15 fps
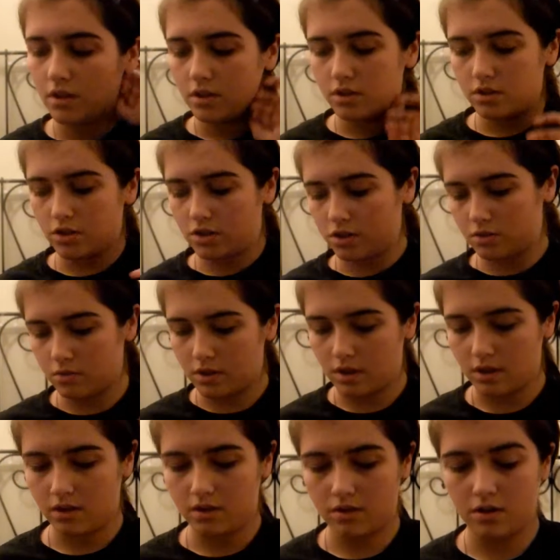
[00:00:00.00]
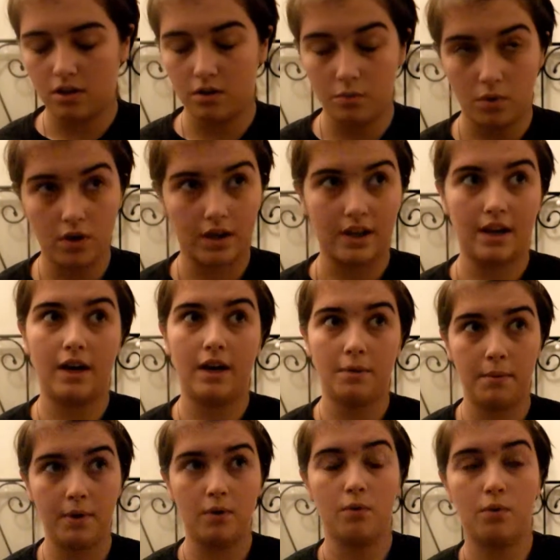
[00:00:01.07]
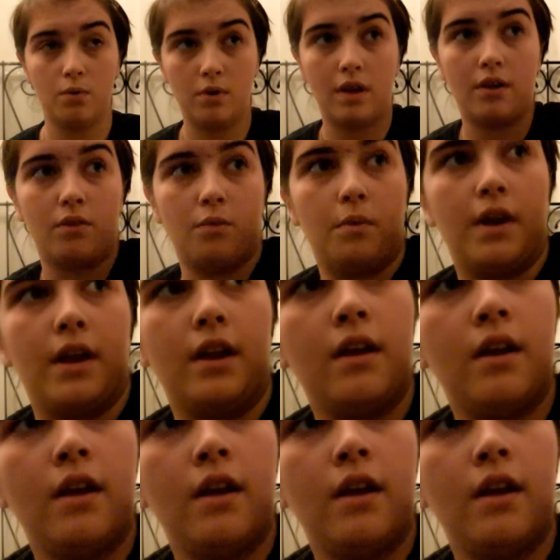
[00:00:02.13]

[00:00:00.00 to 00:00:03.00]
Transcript: So you're just gonna want to clip it all out the way,